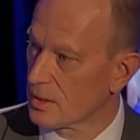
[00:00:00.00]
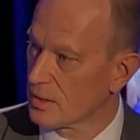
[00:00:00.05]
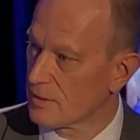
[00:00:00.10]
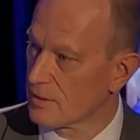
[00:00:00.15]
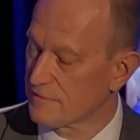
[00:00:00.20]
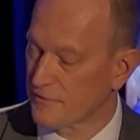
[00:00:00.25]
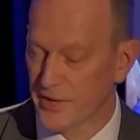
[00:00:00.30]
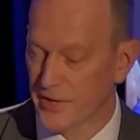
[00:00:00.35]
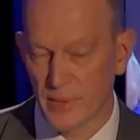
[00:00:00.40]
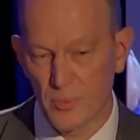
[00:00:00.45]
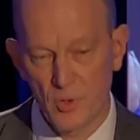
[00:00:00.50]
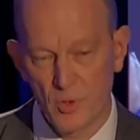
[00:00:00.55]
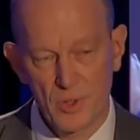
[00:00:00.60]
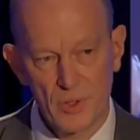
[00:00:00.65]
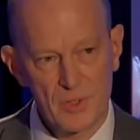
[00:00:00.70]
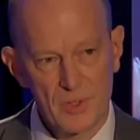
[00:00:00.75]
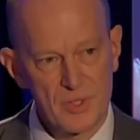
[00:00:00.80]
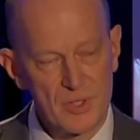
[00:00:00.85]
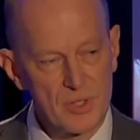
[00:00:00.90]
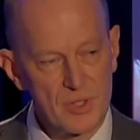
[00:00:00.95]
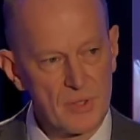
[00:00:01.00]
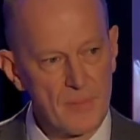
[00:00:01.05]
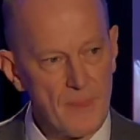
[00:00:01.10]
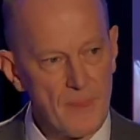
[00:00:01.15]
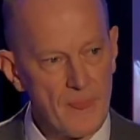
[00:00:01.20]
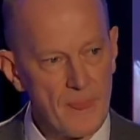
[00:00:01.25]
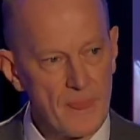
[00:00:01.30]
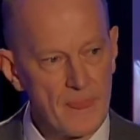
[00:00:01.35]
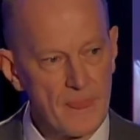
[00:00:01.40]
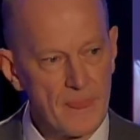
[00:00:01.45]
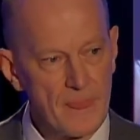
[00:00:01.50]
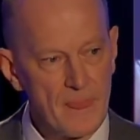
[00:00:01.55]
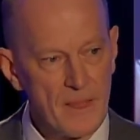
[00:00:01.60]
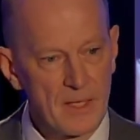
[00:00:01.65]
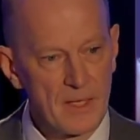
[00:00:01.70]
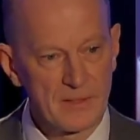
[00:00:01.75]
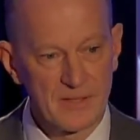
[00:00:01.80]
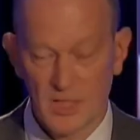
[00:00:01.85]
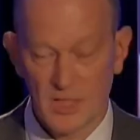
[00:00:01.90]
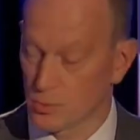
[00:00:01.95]
frameworks,
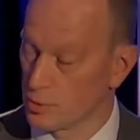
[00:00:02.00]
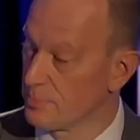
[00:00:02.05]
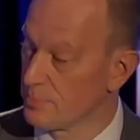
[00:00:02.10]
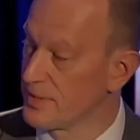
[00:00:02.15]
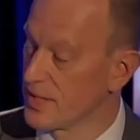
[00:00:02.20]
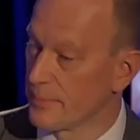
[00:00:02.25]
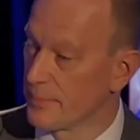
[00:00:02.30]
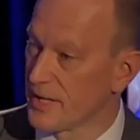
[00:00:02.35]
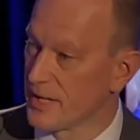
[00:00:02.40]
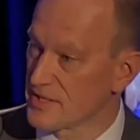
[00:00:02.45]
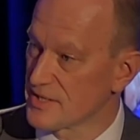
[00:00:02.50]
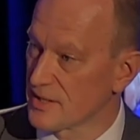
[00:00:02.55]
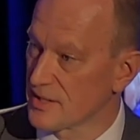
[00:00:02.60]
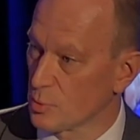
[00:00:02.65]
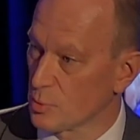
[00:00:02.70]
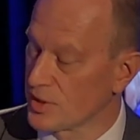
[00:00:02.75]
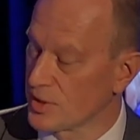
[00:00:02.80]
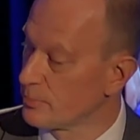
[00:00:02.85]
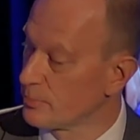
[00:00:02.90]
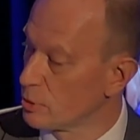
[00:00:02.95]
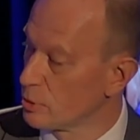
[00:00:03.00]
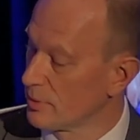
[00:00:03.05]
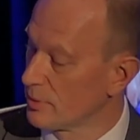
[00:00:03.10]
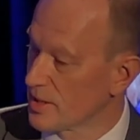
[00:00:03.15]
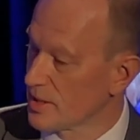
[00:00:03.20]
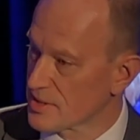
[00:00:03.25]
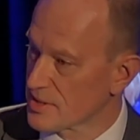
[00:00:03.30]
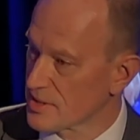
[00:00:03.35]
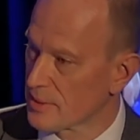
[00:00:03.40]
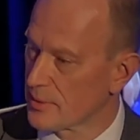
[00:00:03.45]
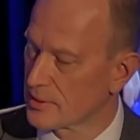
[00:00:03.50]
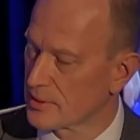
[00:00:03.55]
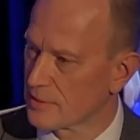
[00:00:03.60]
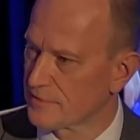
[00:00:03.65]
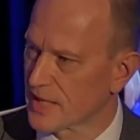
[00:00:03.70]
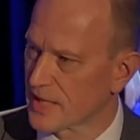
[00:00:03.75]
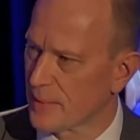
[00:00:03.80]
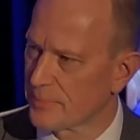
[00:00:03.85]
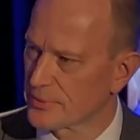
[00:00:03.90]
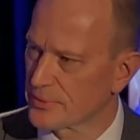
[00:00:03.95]
that would be amazing that we can mobilize that amount of
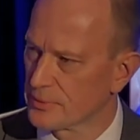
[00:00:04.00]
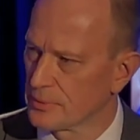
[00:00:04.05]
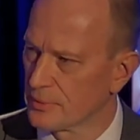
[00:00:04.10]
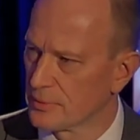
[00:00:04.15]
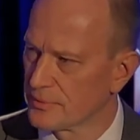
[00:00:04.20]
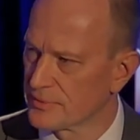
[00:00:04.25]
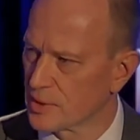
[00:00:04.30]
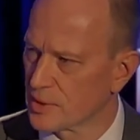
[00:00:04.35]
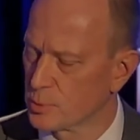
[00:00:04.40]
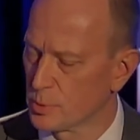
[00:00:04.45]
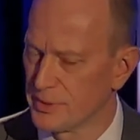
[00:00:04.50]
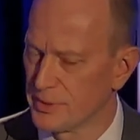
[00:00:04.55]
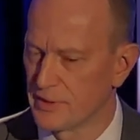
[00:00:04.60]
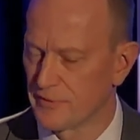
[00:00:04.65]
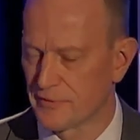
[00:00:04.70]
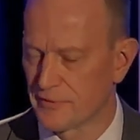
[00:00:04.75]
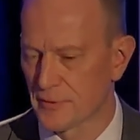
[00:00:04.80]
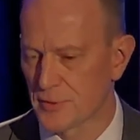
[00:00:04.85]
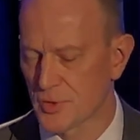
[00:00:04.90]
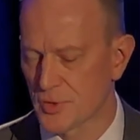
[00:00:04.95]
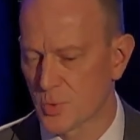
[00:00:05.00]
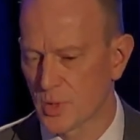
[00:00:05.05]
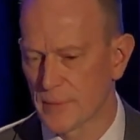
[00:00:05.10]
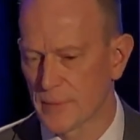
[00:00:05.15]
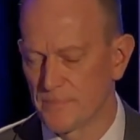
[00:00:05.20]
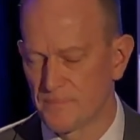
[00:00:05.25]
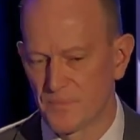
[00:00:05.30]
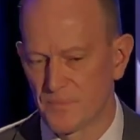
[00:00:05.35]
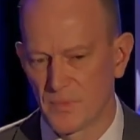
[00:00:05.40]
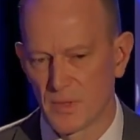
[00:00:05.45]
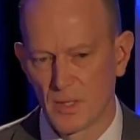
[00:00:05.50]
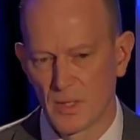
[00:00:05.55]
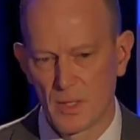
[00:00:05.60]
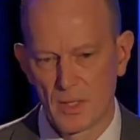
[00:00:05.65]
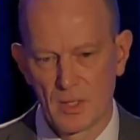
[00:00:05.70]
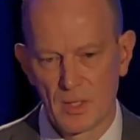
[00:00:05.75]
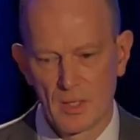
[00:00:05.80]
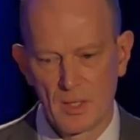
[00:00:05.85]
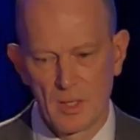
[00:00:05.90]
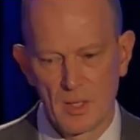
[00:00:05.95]
capital. That would be the first one.
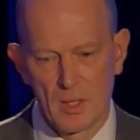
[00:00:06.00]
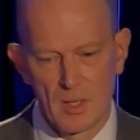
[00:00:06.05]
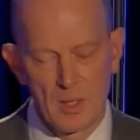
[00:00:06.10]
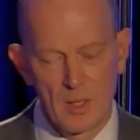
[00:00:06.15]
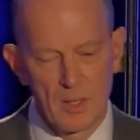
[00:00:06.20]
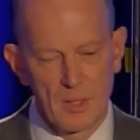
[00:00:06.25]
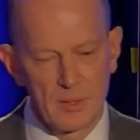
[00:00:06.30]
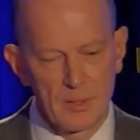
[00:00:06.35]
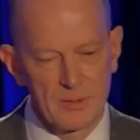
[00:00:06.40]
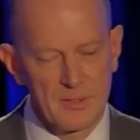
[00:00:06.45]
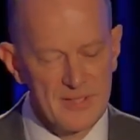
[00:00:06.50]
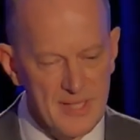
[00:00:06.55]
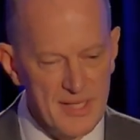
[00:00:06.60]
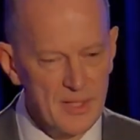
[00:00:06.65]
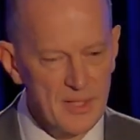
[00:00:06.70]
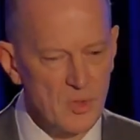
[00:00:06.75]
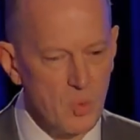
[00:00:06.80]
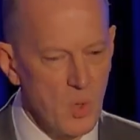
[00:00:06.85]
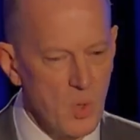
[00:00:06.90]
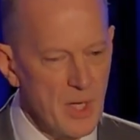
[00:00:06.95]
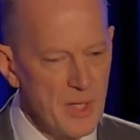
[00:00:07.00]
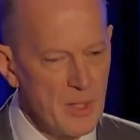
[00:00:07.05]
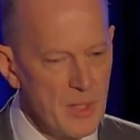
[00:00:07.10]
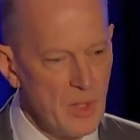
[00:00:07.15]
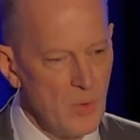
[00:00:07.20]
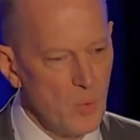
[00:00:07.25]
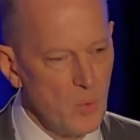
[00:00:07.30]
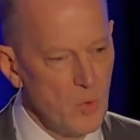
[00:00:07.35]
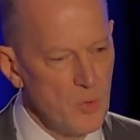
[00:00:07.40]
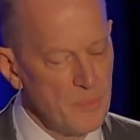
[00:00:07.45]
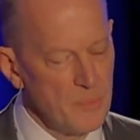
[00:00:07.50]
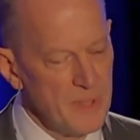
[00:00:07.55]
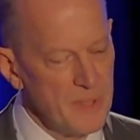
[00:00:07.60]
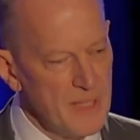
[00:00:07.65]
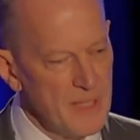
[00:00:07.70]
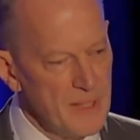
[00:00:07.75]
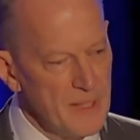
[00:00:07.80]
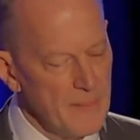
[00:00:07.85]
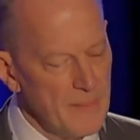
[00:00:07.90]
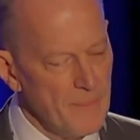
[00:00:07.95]
The second one would
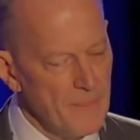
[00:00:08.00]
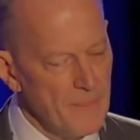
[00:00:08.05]
be,